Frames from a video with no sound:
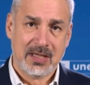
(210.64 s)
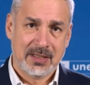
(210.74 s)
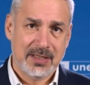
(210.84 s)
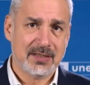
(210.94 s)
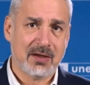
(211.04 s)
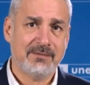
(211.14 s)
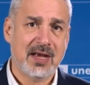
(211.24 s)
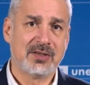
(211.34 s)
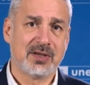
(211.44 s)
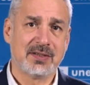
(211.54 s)
These
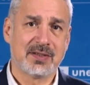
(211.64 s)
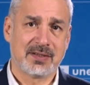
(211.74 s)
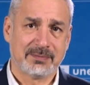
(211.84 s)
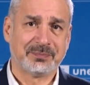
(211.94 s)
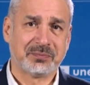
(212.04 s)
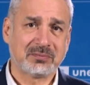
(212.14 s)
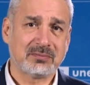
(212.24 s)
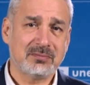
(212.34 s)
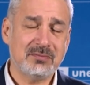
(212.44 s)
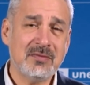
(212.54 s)
conventions
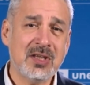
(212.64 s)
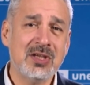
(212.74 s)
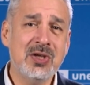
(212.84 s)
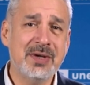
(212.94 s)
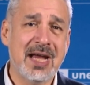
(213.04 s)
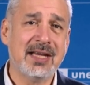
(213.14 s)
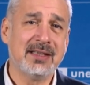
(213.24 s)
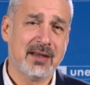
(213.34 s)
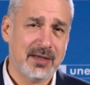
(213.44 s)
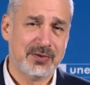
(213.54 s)

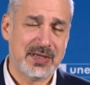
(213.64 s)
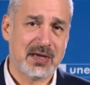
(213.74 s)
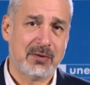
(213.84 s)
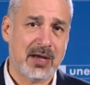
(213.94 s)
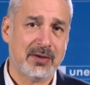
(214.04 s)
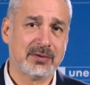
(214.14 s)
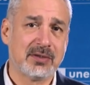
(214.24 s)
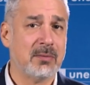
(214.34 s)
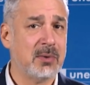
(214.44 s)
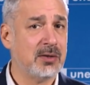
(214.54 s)
unite countries around
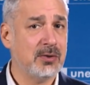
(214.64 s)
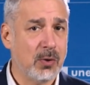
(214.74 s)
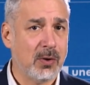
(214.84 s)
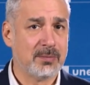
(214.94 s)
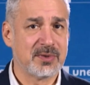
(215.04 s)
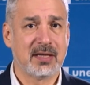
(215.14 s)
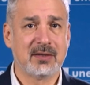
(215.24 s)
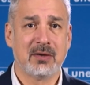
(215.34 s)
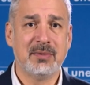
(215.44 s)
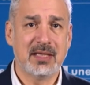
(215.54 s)
common norms and
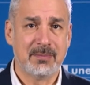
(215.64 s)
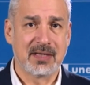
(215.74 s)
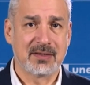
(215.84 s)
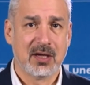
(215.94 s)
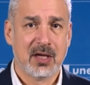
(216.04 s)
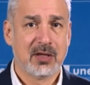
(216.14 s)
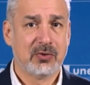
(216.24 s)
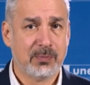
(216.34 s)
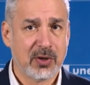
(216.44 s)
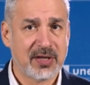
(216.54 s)
commitments
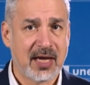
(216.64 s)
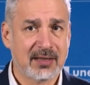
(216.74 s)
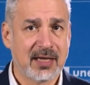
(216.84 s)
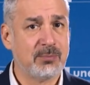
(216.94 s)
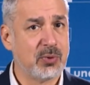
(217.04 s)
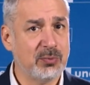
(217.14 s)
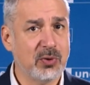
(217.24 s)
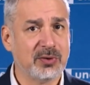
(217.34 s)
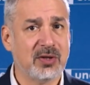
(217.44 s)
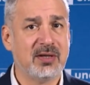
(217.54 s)
to protect and
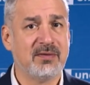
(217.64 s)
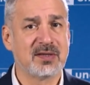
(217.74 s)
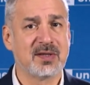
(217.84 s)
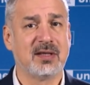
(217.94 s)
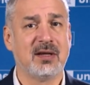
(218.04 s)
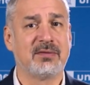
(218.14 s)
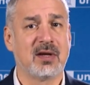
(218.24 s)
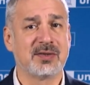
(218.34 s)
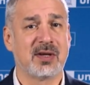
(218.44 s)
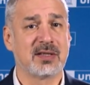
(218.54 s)
promote the diversity of
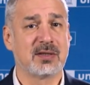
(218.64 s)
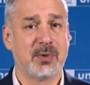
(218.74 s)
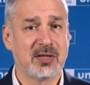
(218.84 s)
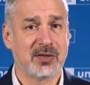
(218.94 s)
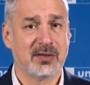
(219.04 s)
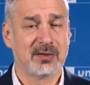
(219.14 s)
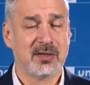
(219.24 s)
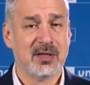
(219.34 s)
cultural expression,